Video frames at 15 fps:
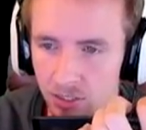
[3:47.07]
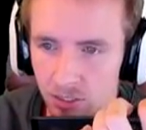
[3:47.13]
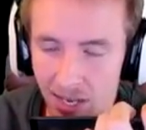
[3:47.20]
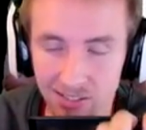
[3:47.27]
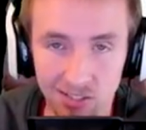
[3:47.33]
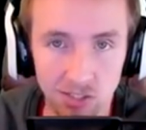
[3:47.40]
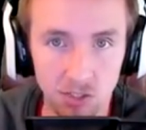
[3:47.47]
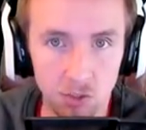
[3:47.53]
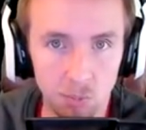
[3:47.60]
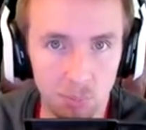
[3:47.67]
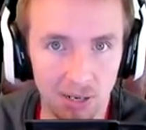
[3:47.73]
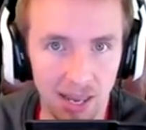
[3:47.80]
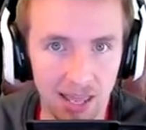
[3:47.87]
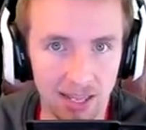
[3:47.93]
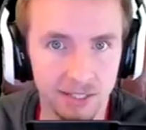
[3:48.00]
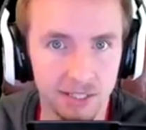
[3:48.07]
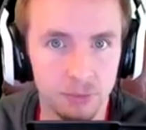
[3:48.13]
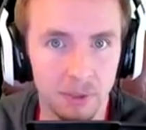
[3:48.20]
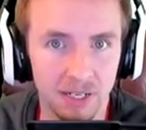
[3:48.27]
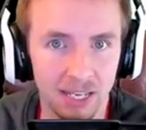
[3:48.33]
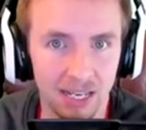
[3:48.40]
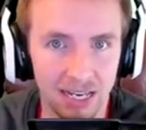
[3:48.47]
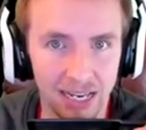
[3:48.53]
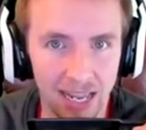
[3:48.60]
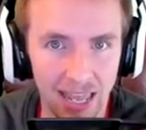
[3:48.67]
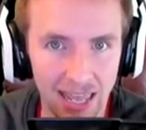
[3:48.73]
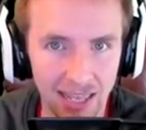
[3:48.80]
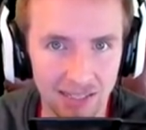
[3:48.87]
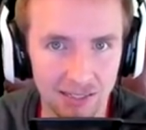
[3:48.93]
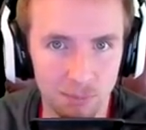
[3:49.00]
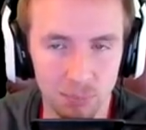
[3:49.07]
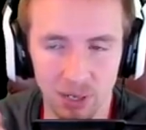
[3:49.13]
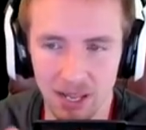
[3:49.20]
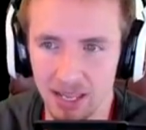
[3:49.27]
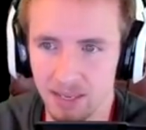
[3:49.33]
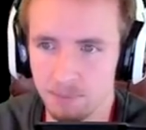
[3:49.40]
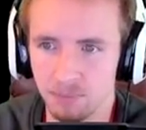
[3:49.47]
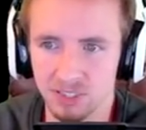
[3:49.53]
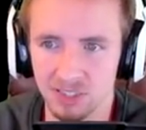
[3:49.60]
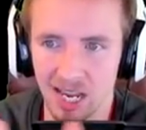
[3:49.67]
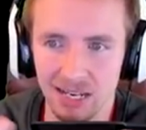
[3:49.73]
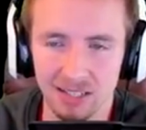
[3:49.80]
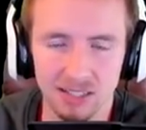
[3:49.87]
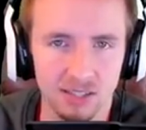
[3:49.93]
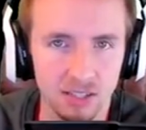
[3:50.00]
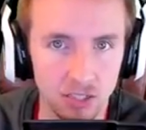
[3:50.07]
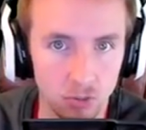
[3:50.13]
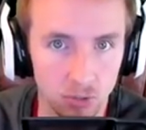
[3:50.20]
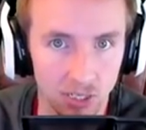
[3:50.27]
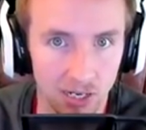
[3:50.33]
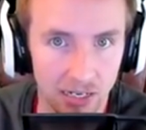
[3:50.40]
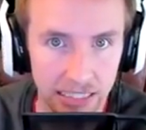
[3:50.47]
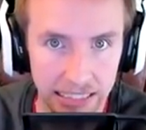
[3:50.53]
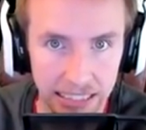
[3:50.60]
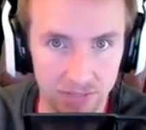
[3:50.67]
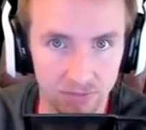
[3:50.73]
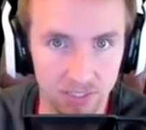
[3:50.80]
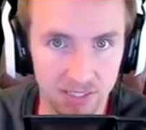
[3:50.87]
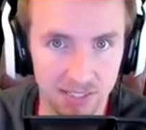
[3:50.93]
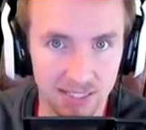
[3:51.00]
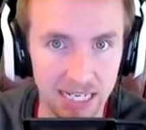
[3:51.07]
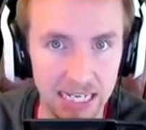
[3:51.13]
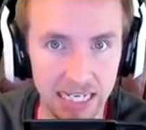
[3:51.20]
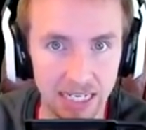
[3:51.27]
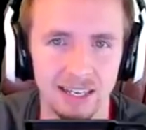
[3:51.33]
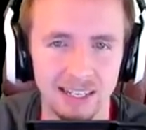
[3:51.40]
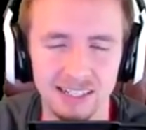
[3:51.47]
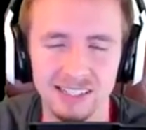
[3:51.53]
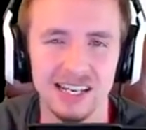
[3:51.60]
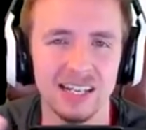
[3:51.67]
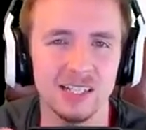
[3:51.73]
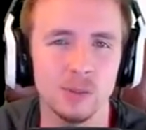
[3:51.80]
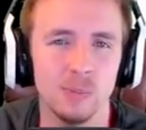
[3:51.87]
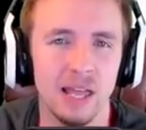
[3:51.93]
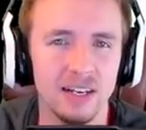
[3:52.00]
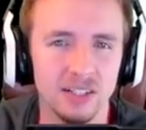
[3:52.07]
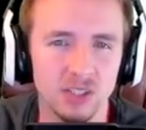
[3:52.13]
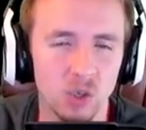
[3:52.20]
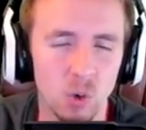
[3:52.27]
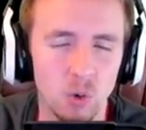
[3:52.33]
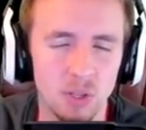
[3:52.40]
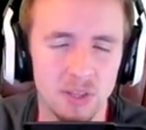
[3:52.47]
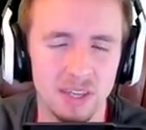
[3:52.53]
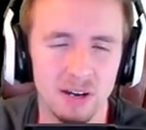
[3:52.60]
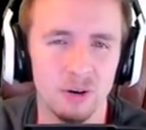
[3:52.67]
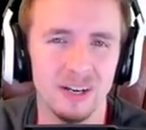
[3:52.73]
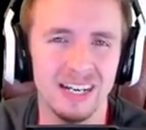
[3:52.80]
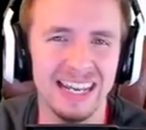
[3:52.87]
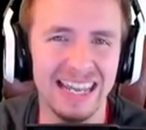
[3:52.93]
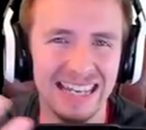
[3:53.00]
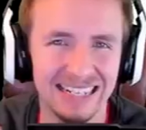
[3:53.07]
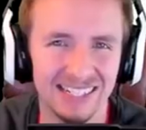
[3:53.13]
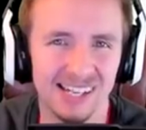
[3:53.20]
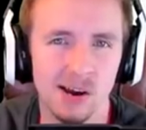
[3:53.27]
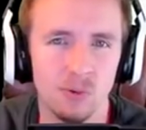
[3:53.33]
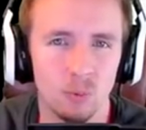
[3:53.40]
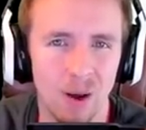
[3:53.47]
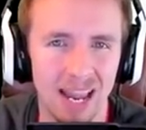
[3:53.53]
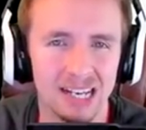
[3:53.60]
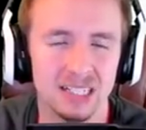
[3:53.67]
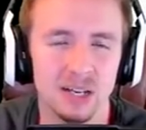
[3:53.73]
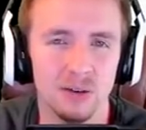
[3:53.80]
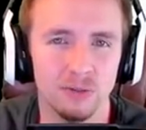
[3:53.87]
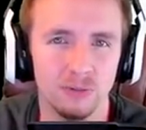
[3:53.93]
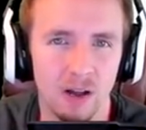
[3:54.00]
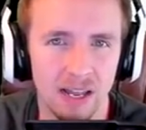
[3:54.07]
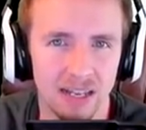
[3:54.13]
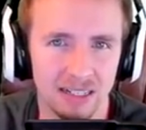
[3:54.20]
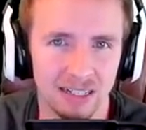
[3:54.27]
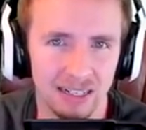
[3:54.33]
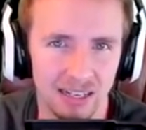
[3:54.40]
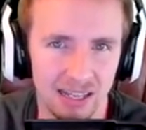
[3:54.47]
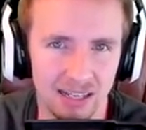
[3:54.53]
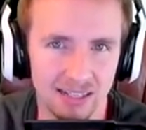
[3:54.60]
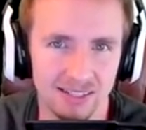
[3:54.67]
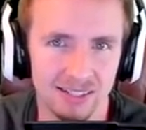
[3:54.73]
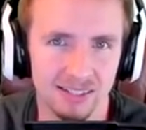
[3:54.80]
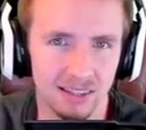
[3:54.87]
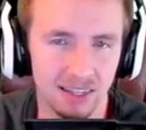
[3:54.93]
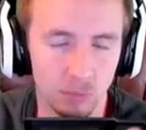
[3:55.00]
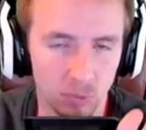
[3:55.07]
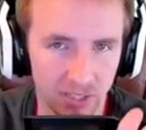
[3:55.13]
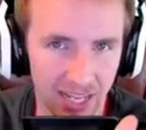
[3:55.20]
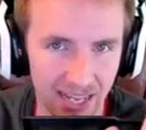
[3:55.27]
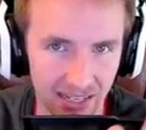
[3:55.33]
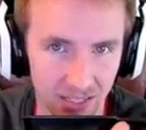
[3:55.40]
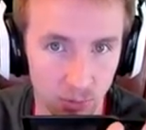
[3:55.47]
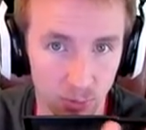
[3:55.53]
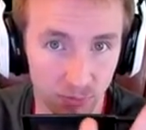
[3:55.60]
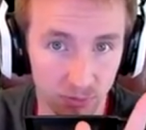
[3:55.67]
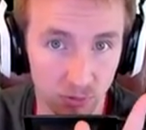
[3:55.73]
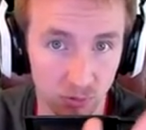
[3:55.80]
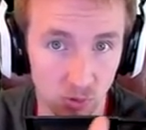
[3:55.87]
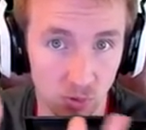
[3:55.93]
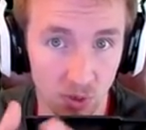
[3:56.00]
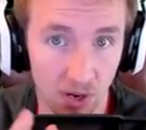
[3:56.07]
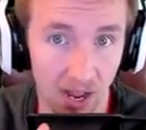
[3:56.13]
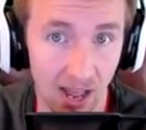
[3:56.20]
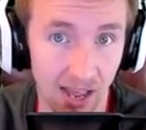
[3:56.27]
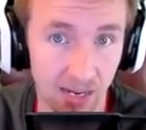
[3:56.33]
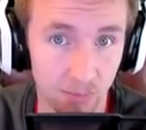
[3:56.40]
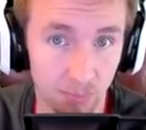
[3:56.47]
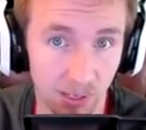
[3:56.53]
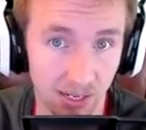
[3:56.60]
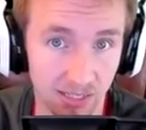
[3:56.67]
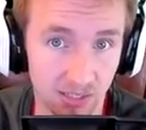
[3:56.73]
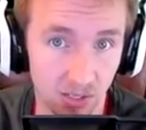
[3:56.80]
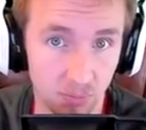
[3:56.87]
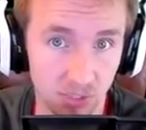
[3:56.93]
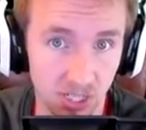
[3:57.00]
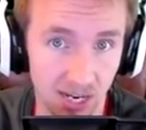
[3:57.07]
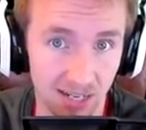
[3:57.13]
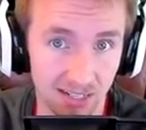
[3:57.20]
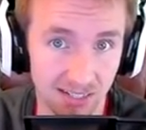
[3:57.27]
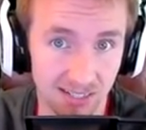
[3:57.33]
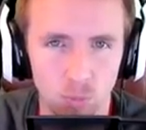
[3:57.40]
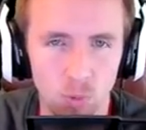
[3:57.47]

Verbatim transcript: as a new player, you are getting hit by tanks that you can't even see. It doesn't explain at all that they are an indirect fire class that will hit you if you do not hide behind objects.